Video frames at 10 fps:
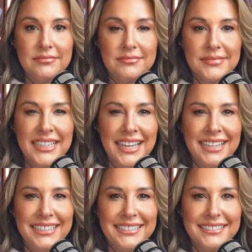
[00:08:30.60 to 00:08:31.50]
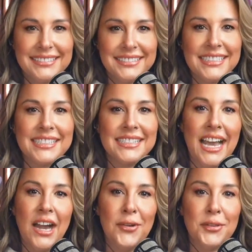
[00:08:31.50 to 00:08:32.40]
You get it? This is
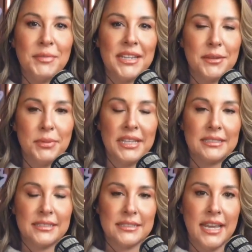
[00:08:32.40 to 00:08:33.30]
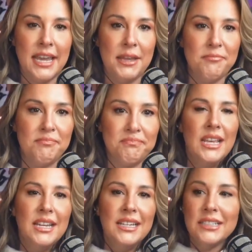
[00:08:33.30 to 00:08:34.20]
how the media plays this game.
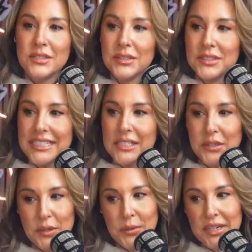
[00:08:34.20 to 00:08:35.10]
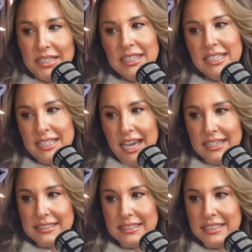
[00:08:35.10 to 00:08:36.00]
So let's get to the
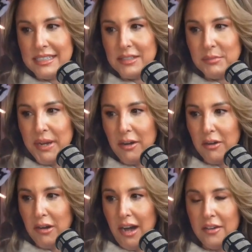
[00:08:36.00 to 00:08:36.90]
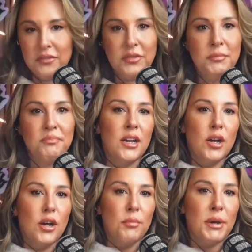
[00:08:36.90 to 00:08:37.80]
next paragraph.
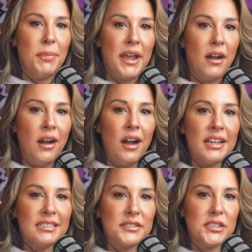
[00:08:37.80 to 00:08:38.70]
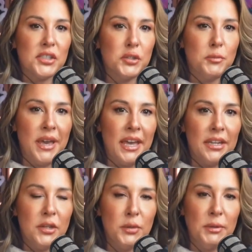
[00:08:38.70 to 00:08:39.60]
But by August, the two men
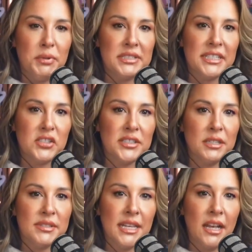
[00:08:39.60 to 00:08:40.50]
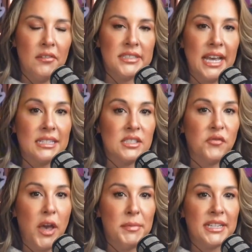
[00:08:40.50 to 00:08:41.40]
who had positioned themselves as
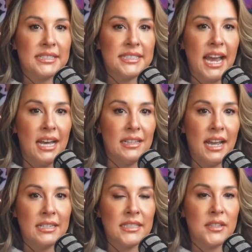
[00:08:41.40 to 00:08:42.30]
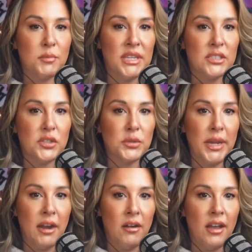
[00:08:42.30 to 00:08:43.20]
feminist allies in the Me Too
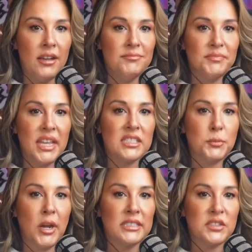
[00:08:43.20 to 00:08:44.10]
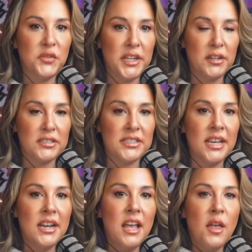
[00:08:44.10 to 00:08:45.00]
era expressed fears
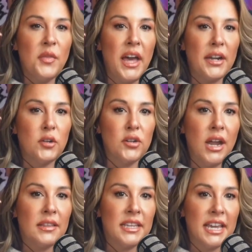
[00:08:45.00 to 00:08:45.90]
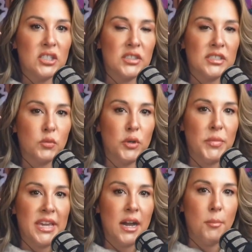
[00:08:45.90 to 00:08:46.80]
that her allegations would
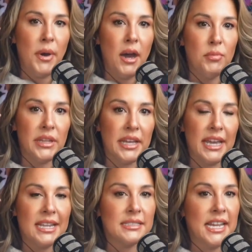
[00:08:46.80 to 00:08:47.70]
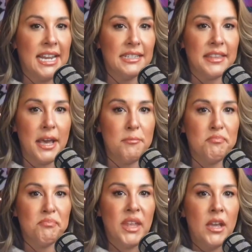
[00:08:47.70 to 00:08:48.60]
become public and taint them,
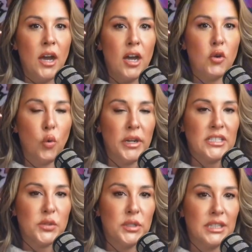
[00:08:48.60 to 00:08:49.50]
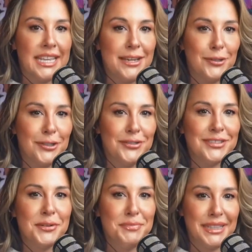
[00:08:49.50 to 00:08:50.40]
according to a legal
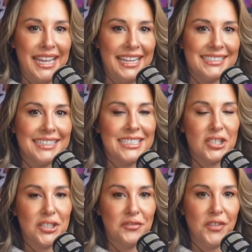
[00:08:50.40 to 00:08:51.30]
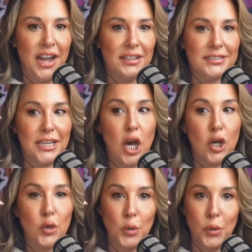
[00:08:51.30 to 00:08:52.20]
complaint that she filed.
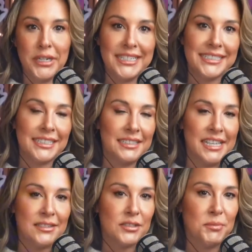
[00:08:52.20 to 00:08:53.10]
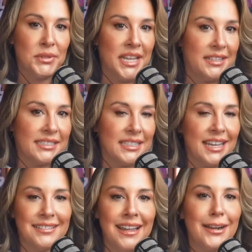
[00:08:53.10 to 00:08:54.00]
According to the legal complaint. You see
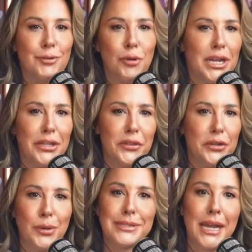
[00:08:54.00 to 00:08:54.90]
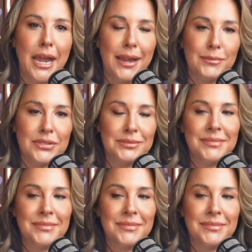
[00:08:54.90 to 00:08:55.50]
that? Not according to the New York Times,